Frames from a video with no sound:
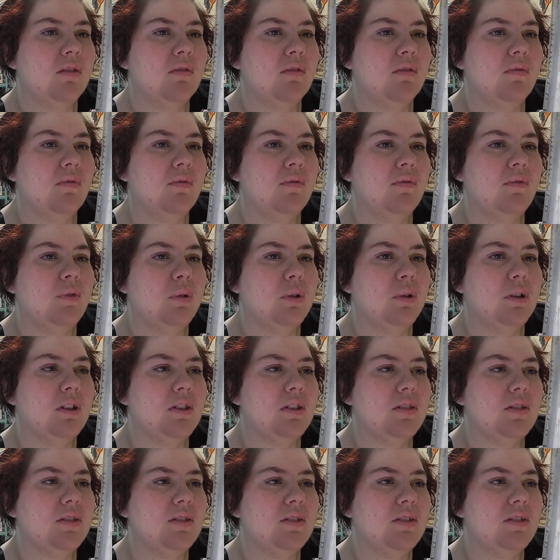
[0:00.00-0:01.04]

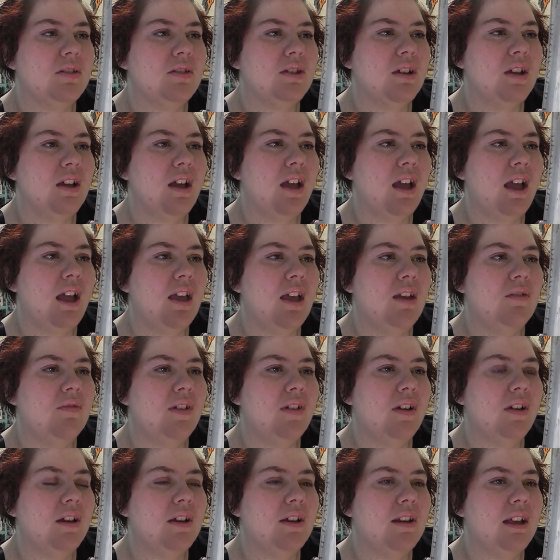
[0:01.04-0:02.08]
forests and
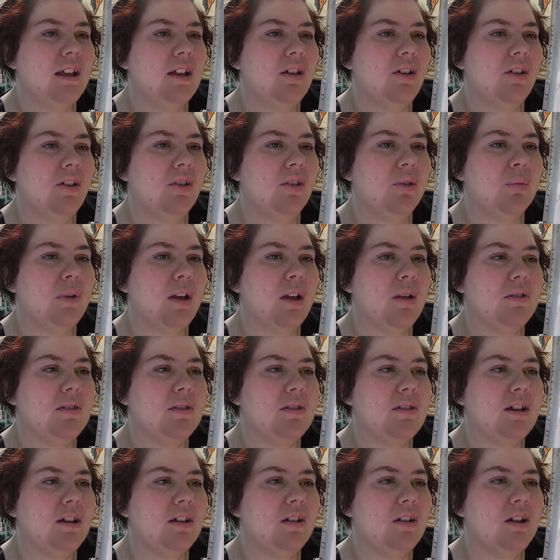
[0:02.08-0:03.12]
fairy tales. When I was
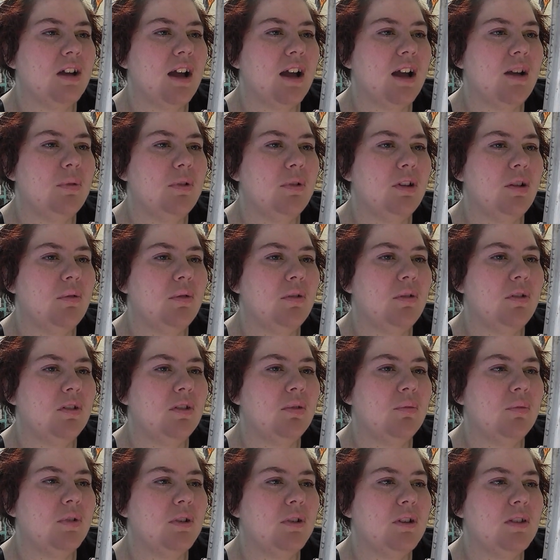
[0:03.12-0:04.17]
younger, I would go into the
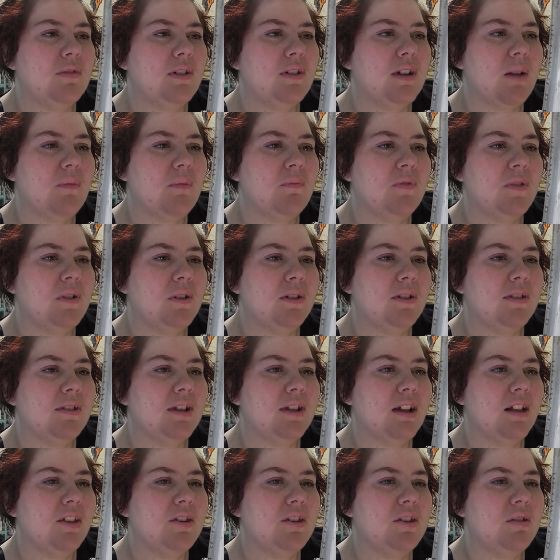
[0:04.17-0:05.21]
woods for comfort,
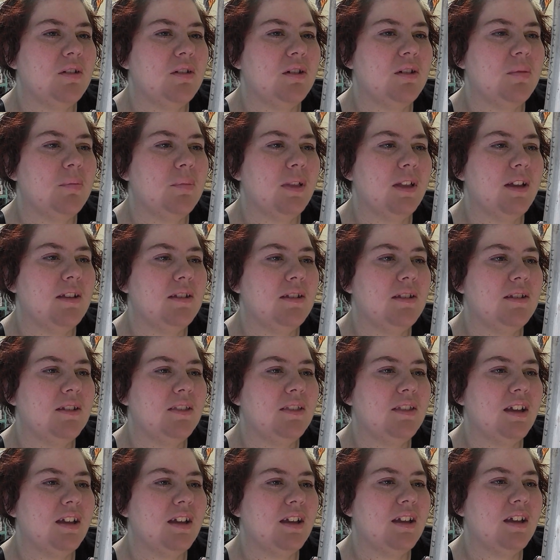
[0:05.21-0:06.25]
solitude, and a place to
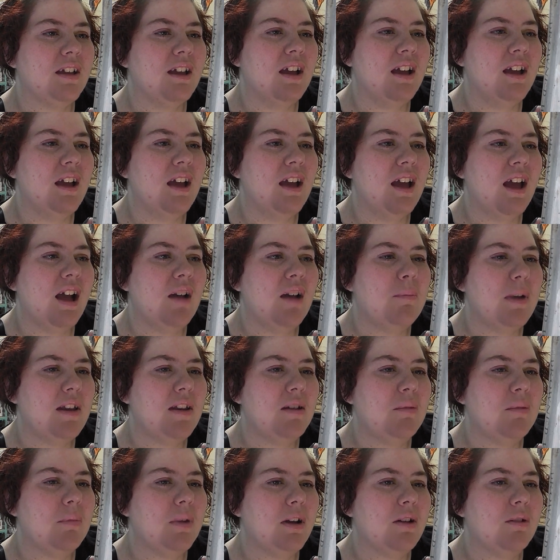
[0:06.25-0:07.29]
think. I made
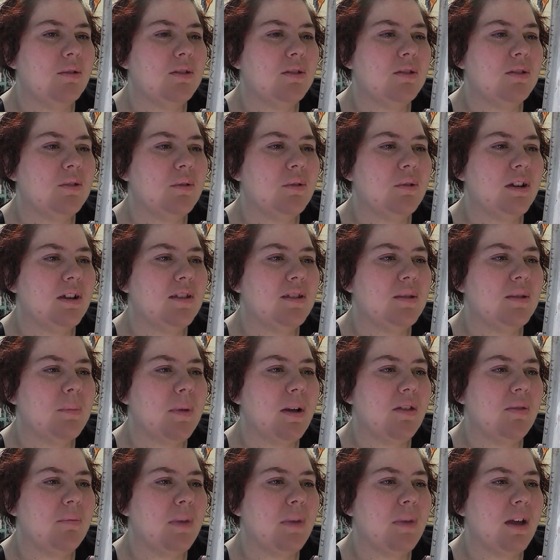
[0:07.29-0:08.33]
up my own stories
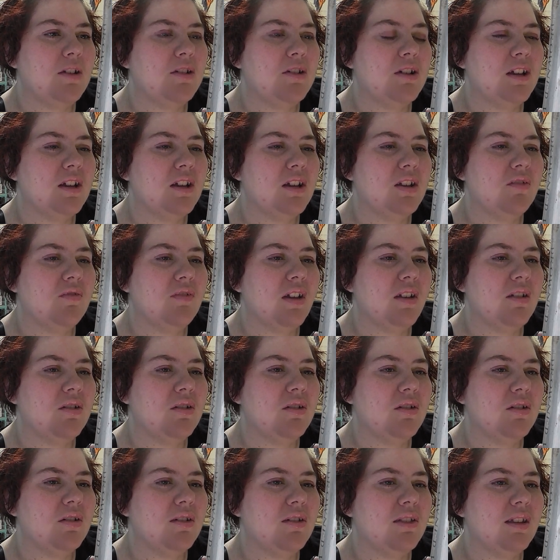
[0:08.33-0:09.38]
about magic and
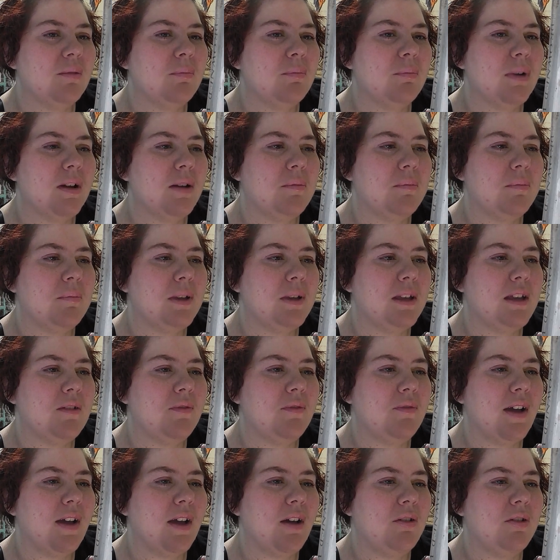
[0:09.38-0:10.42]
adventures that might be
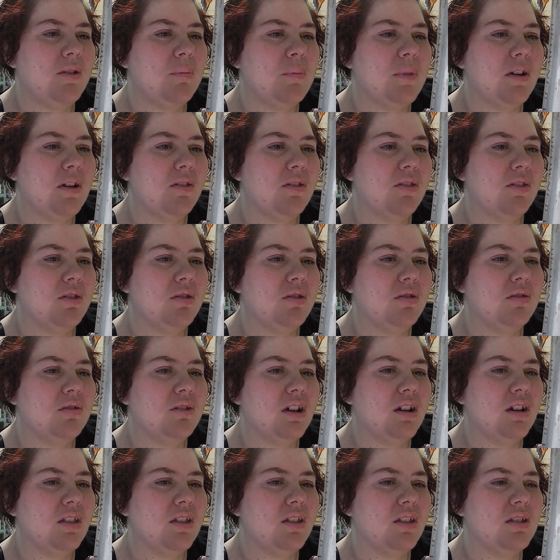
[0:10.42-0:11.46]
found among the
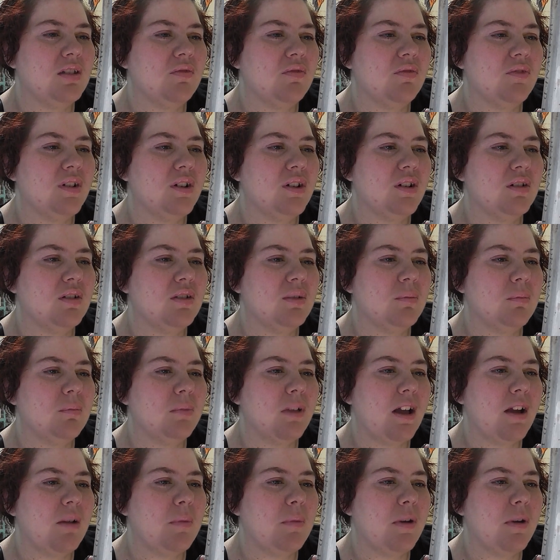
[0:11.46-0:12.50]
Douglas firs and
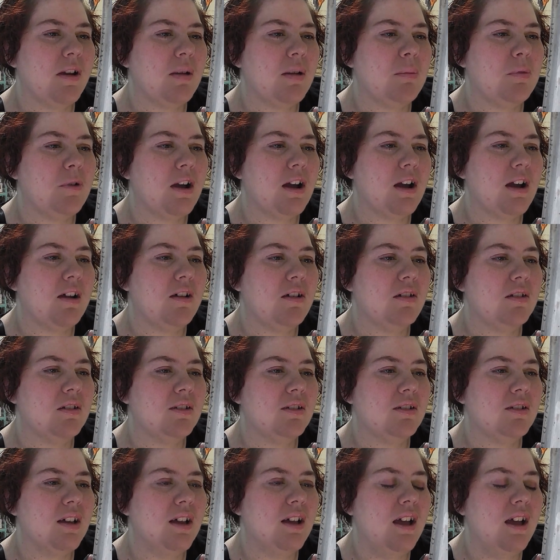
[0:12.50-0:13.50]
blackberry briars.